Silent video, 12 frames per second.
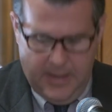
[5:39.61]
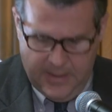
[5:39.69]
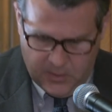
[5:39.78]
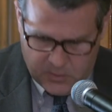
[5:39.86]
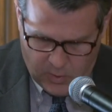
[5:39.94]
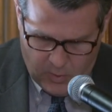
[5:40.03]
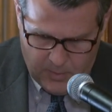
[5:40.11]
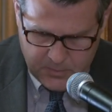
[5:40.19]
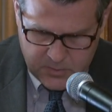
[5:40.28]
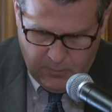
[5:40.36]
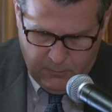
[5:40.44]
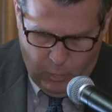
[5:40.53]
And in
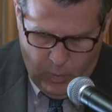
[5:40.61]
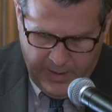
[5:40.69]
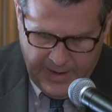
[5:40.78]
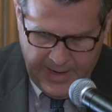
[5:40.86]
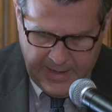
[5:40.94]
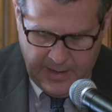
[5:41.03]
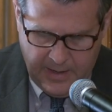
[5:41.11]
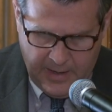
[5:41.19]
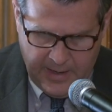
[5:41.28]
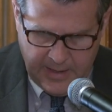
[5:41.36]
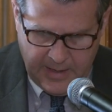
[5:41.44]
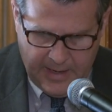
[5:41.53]
terms of what I,
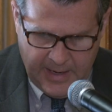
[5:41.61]
I,